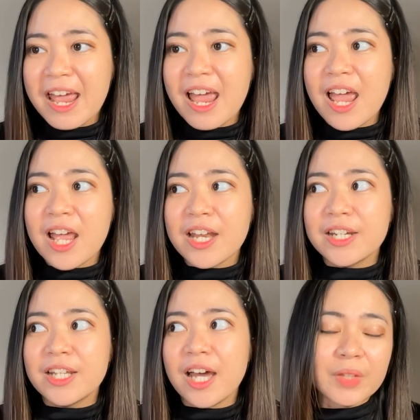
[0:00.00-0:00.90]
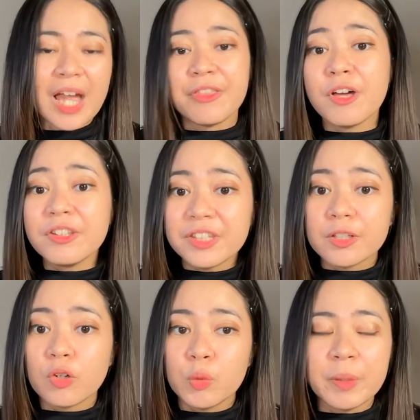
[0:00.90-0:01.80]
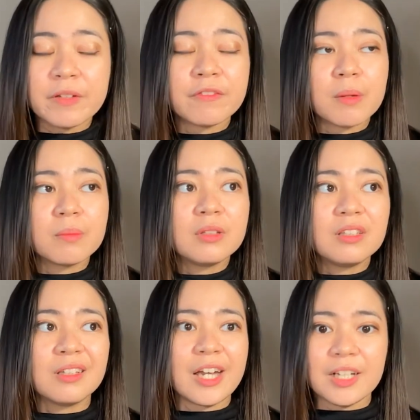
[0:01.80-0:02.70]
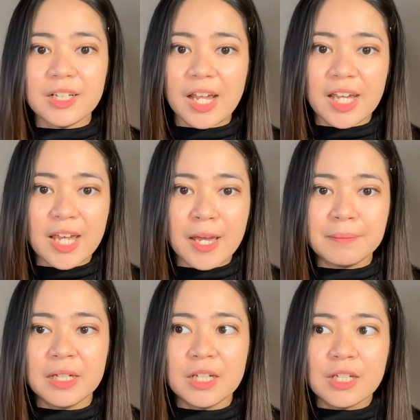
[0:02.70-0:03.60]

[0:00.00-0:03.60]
And I thought they're open from 9 a.m.